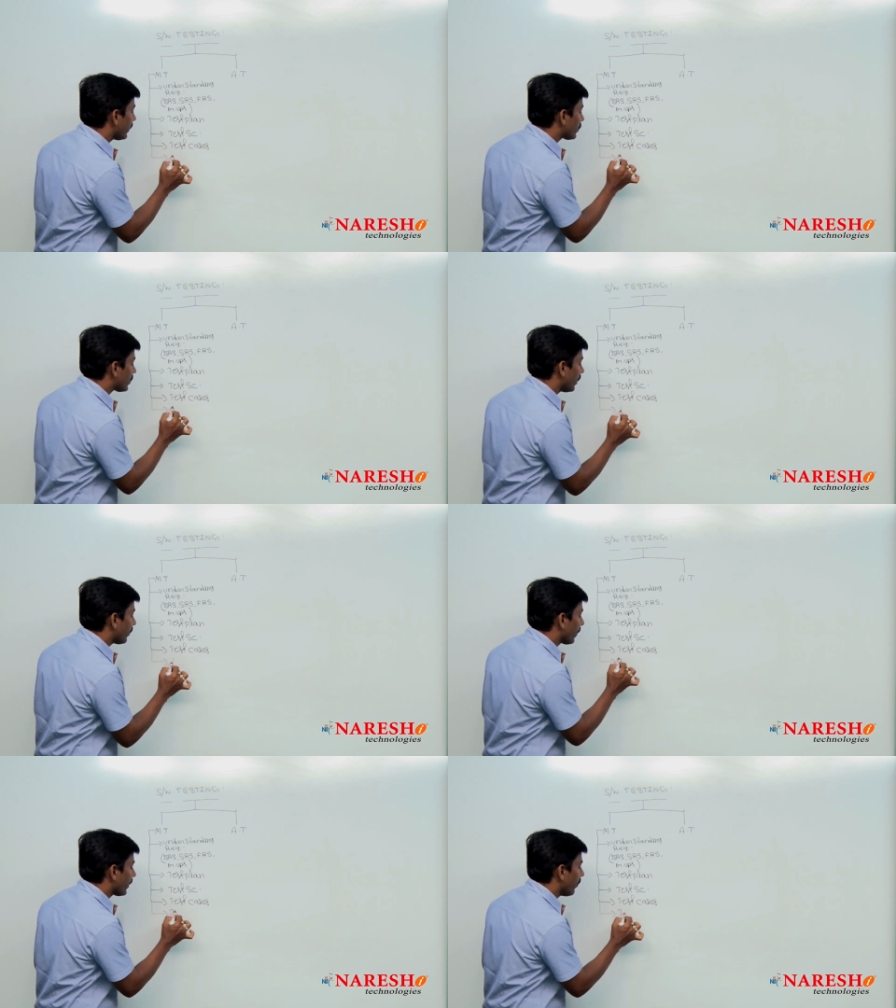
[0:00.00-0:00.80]
next
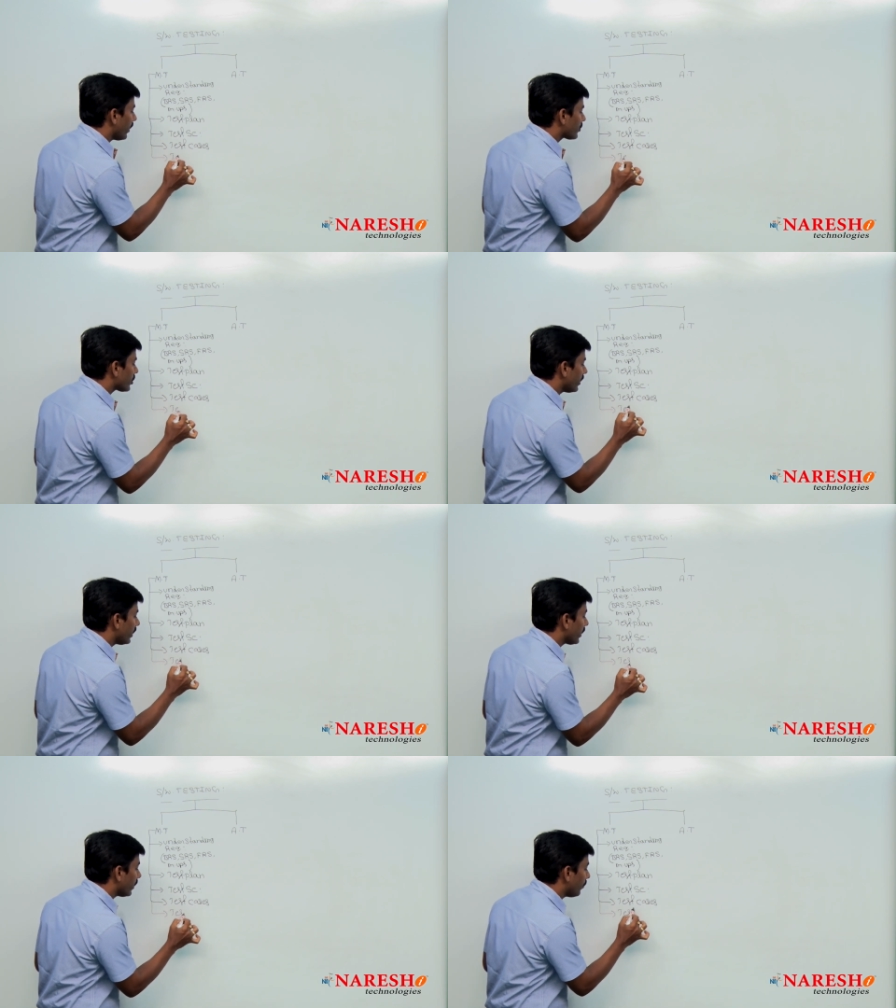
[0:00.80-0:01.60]
step
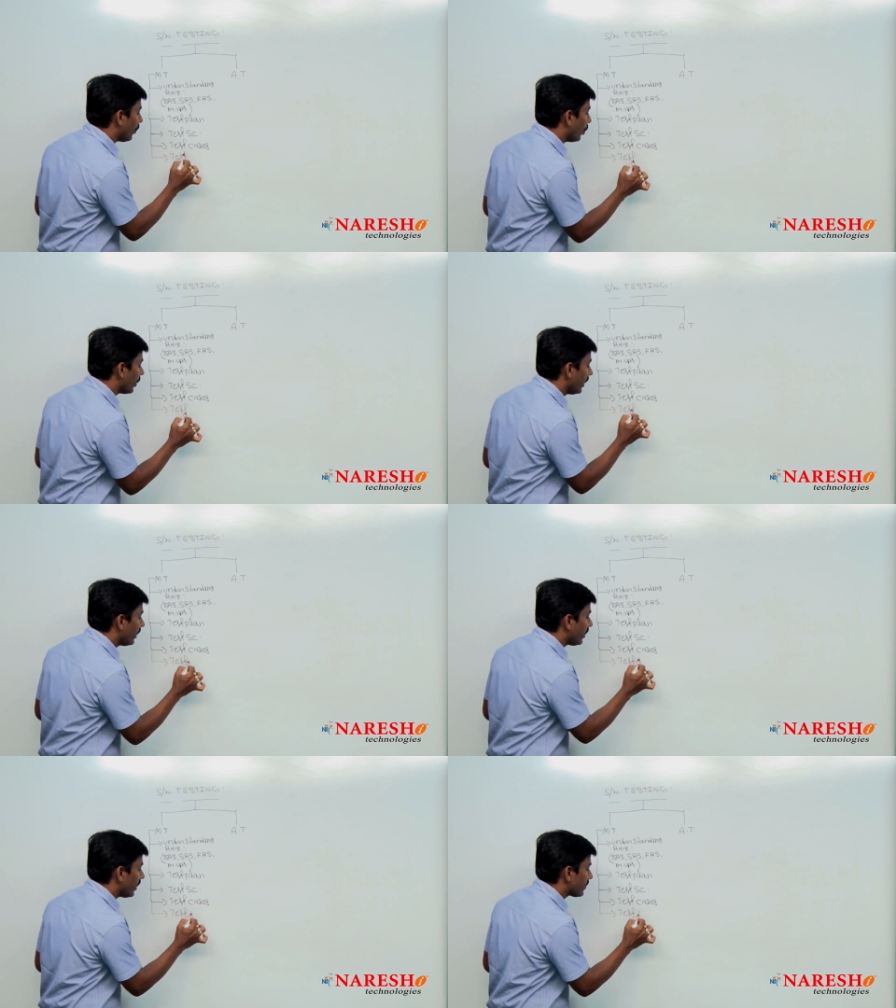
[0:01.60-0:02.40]
mentioning about
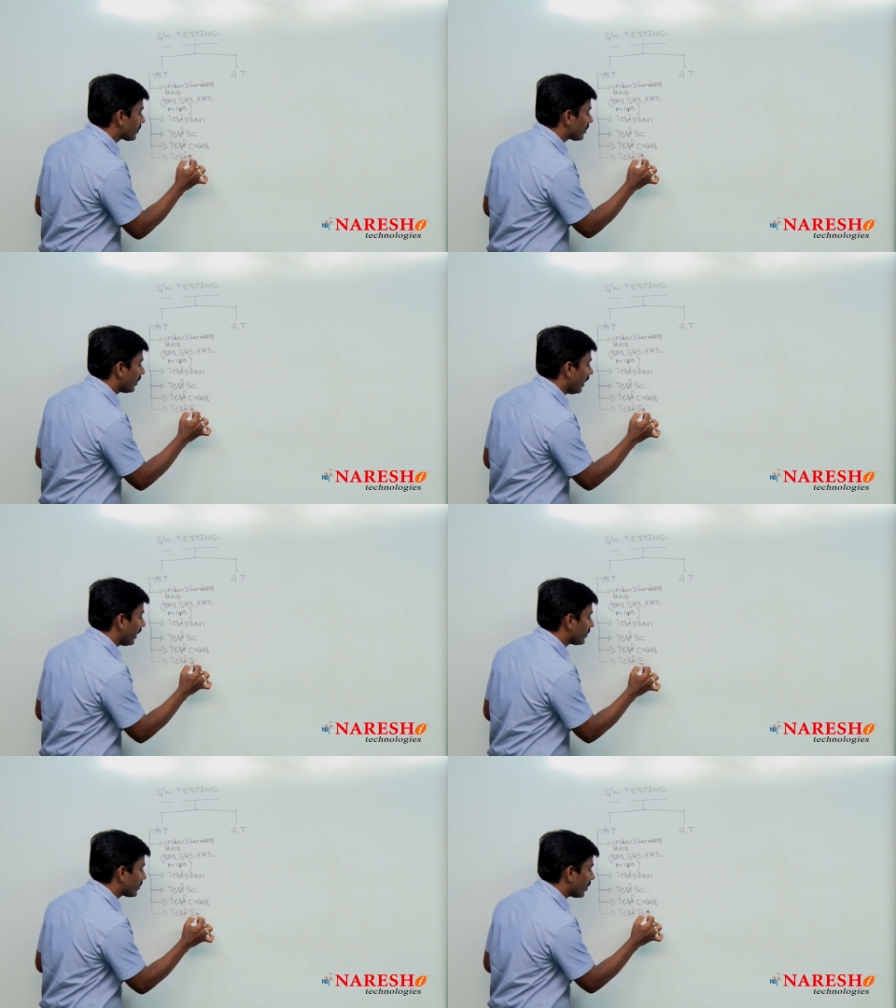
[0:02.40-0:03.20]
test
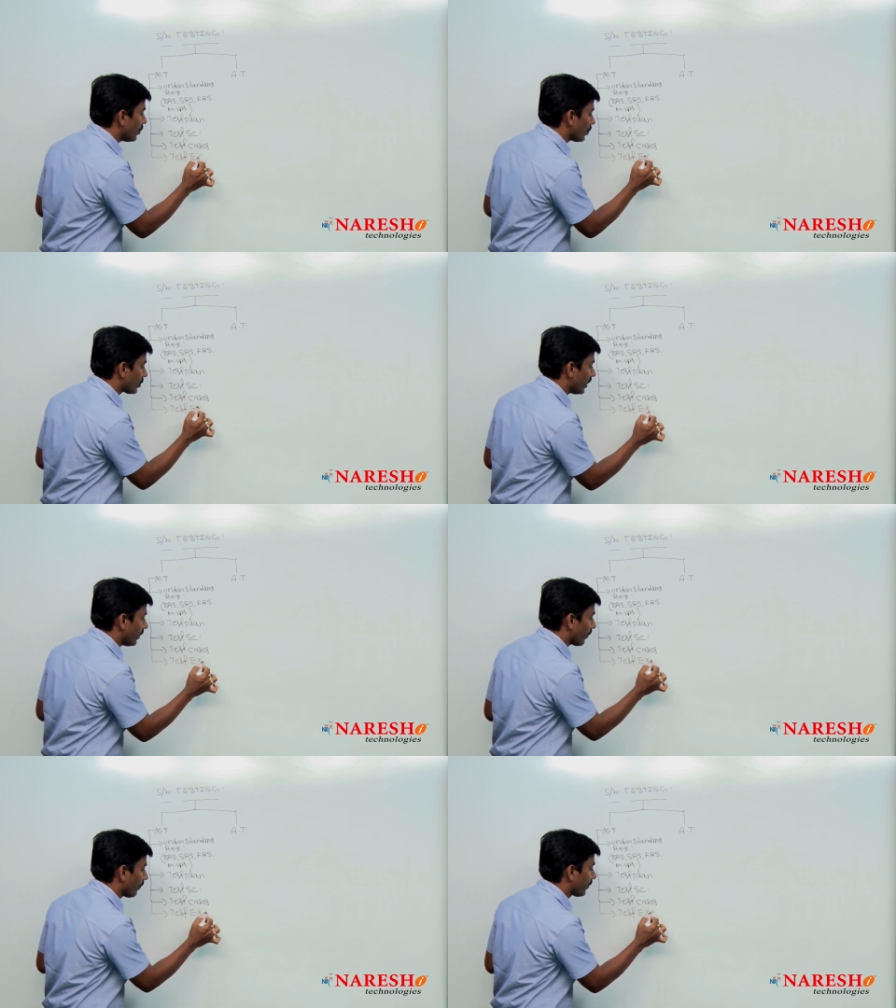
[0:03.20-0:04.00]

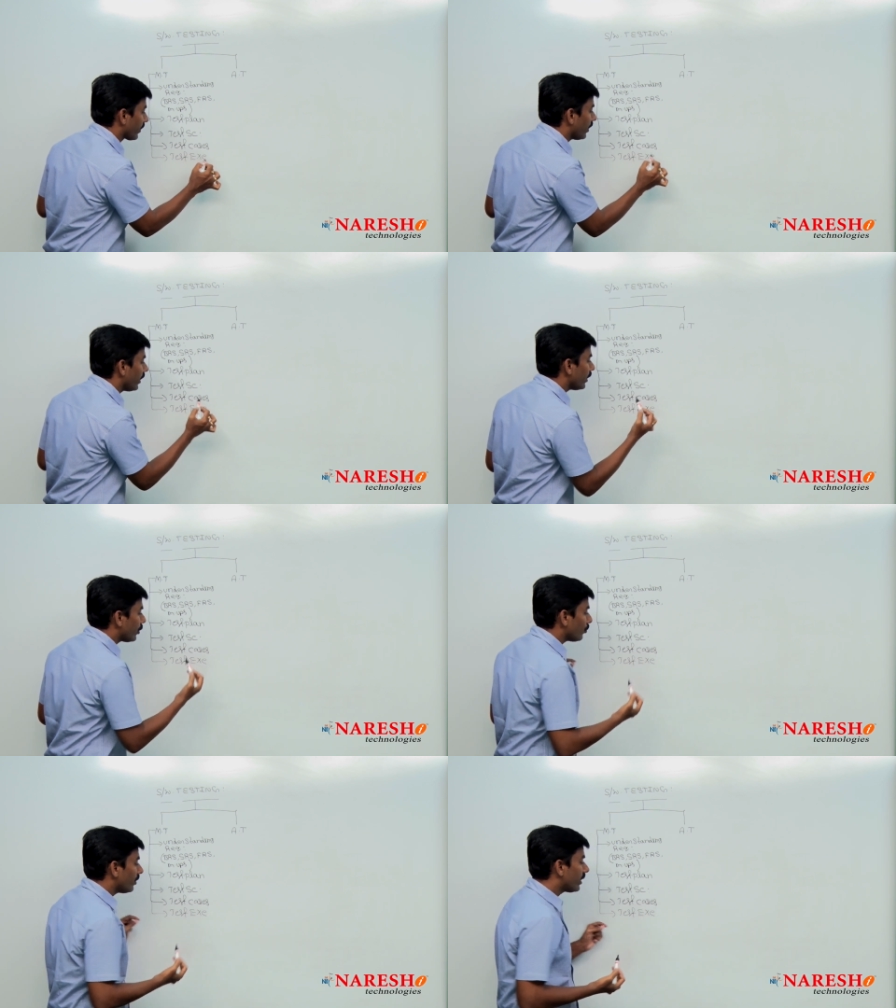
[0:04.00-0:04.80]
execution.
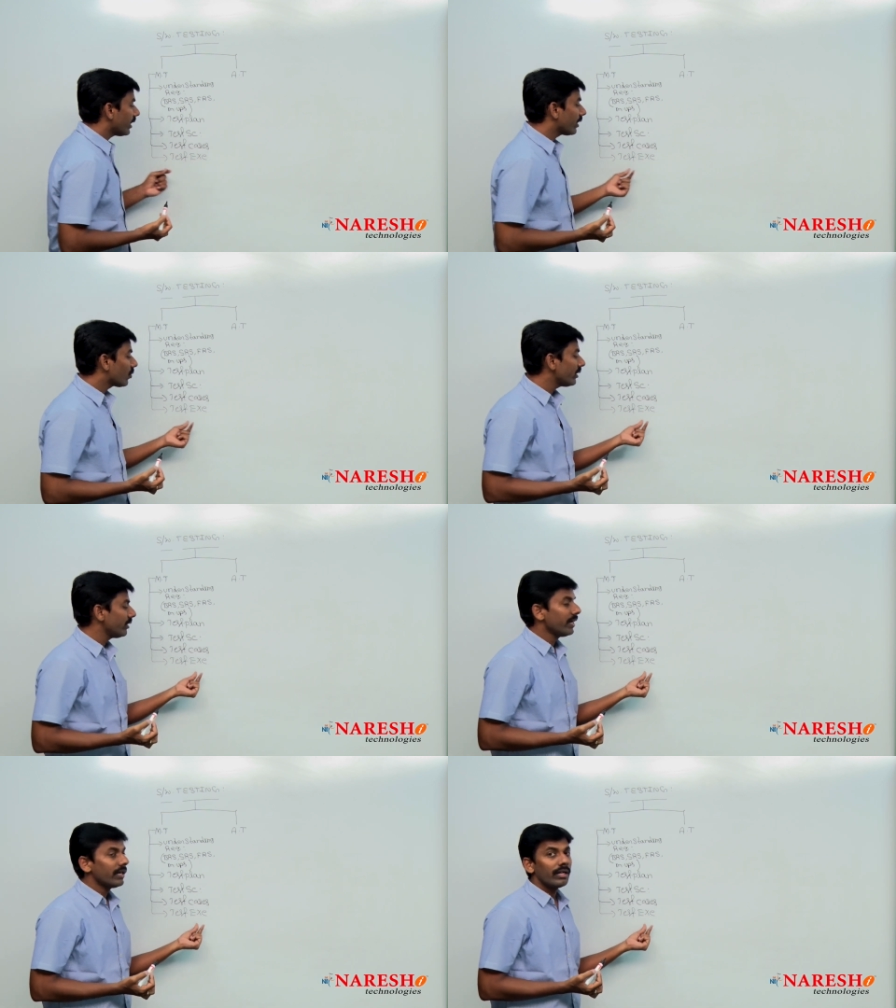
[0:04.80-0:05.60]
Need to be take
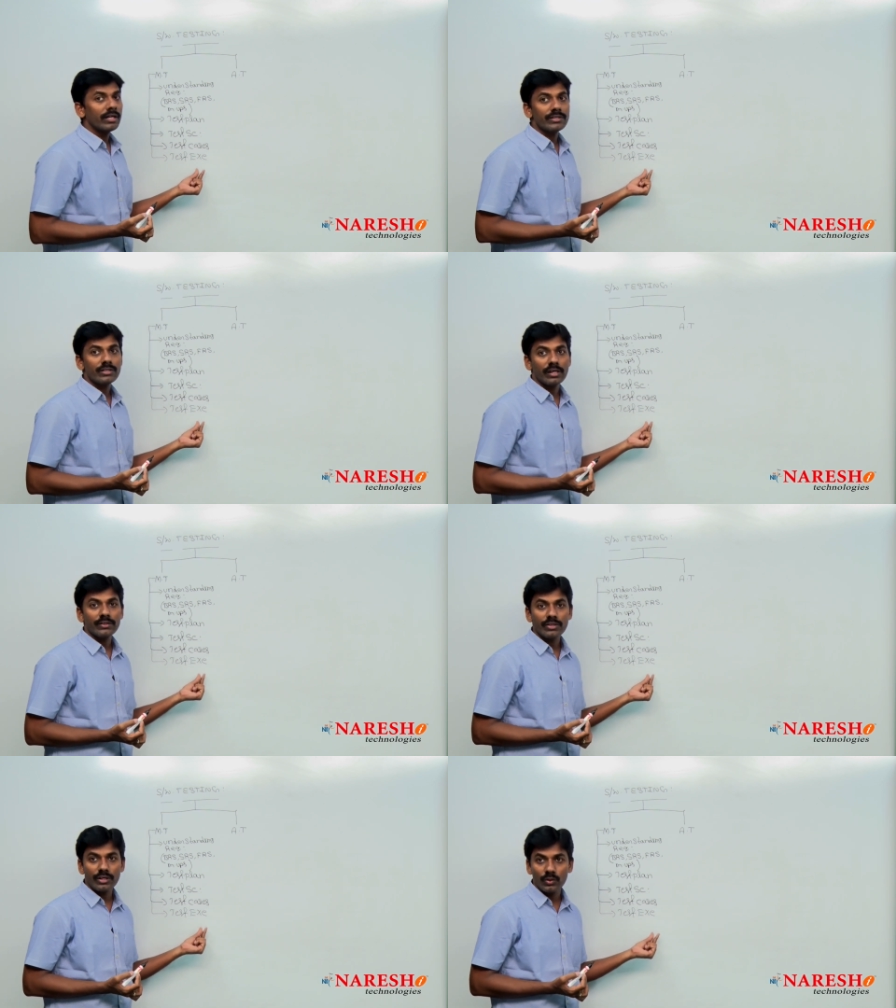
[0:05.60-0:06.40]
with test
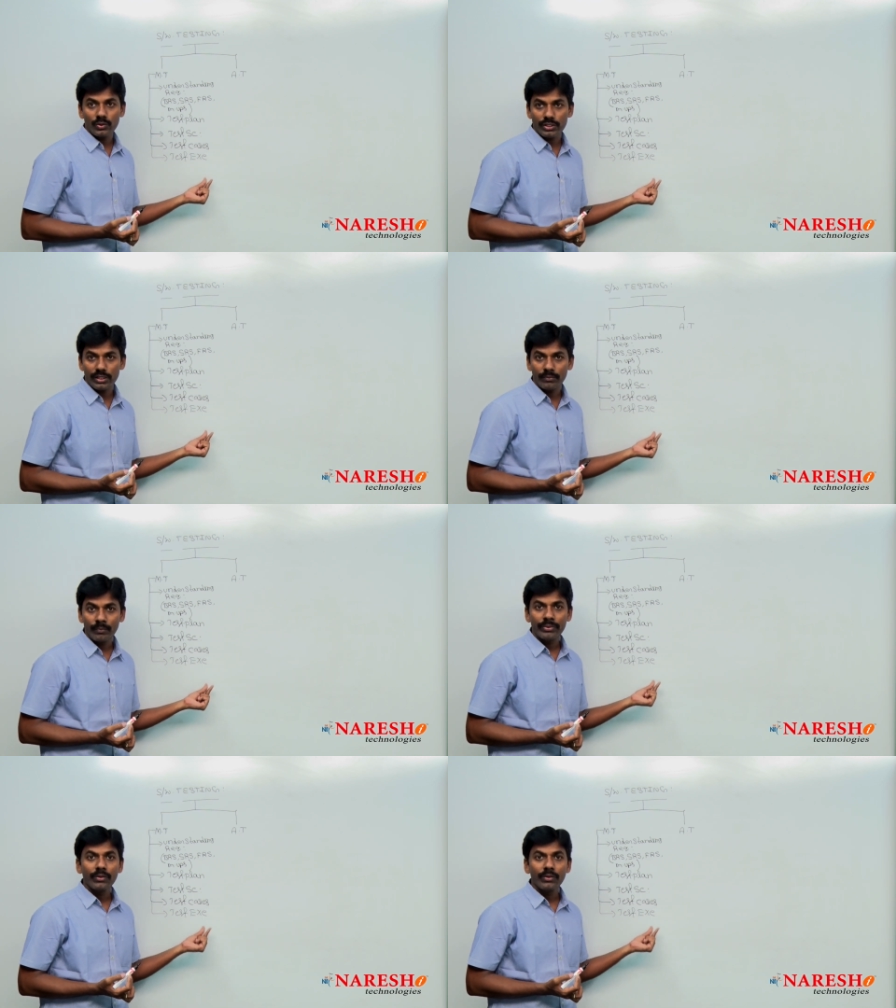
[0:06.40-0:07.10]
execution.